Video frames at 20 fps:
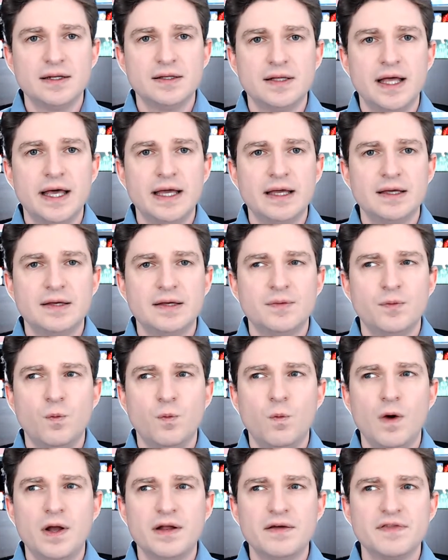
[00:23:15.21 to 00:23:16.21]
Like
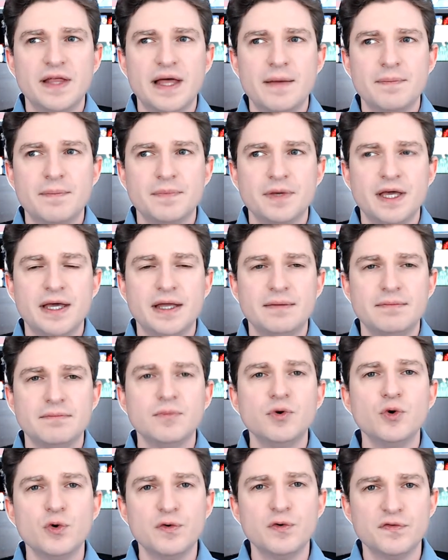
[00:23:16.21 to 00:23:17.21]
one of them can
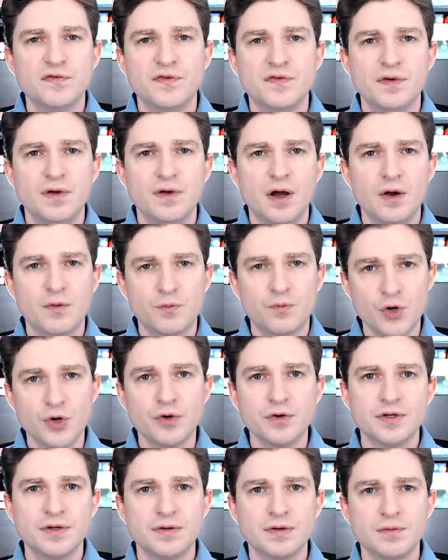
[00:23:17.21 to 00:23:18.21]
move a
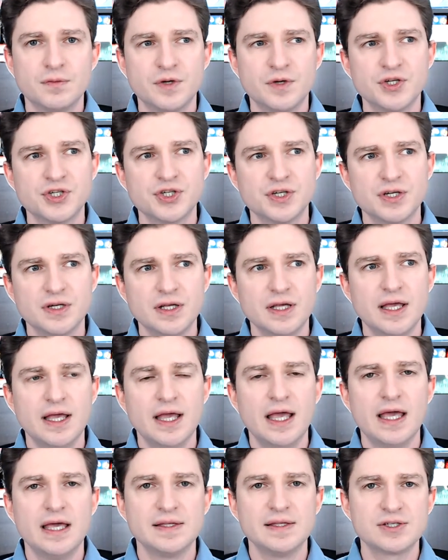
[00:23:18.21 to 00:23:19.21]
road, which
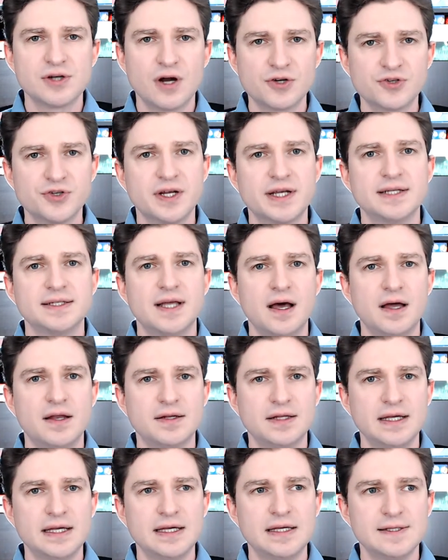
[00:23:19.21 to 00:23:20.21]
in Star Trek
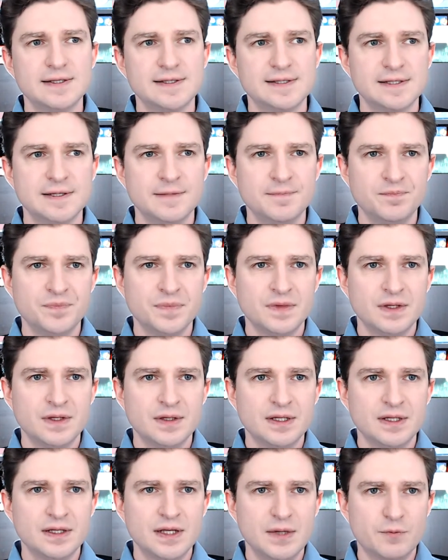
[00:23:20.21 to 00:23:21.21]
Catan is
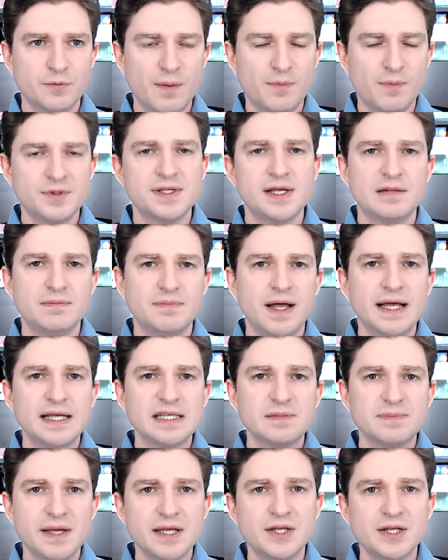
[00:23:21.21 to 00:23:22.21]
represented by a
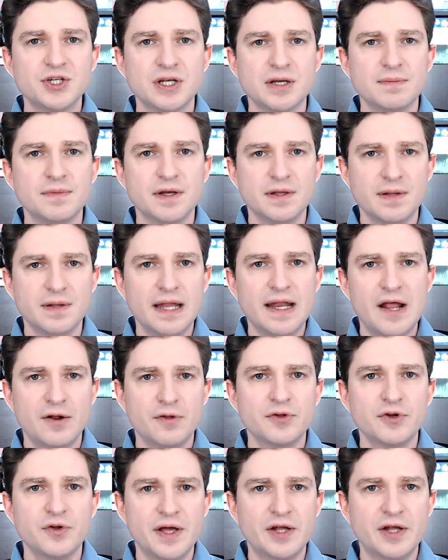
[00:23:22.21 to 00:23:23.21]
spaceship, a
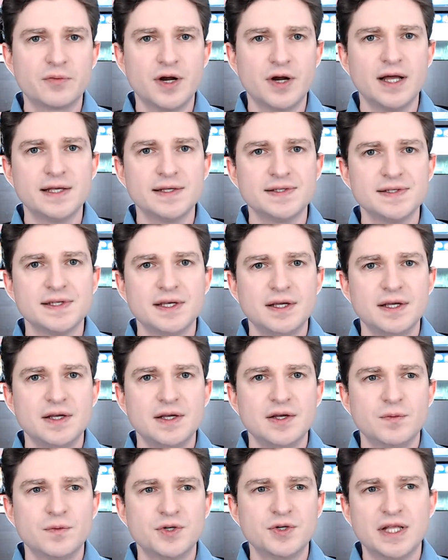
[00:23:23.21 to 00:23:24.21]
little Enterprise,
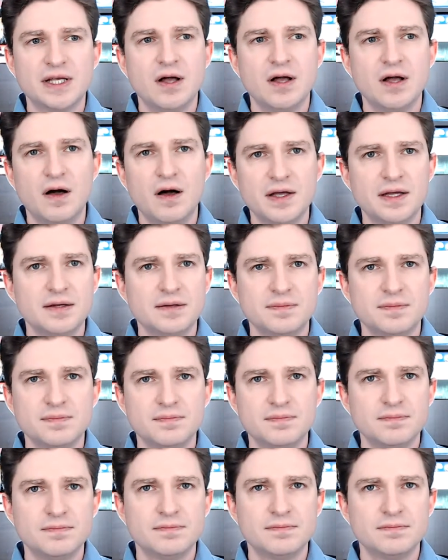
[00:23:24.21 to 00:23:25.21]
which they call a
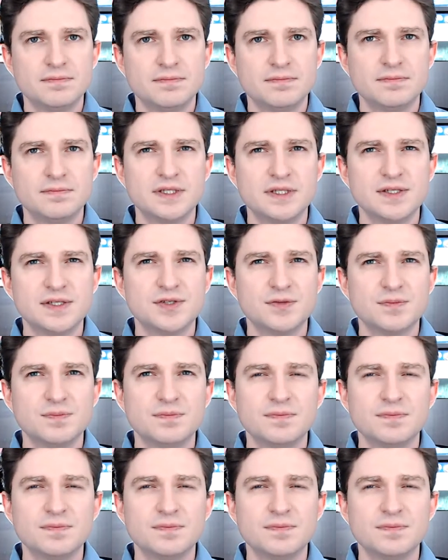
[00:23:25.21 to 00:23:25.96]
distribution